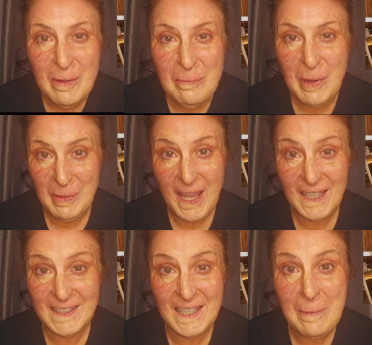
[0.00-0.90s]
but we
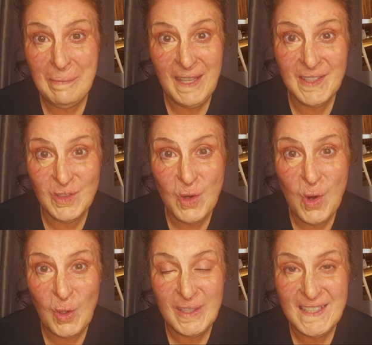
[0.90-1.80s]
had an amazing
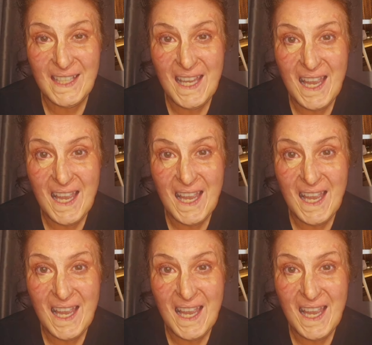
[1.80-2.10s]
holiday,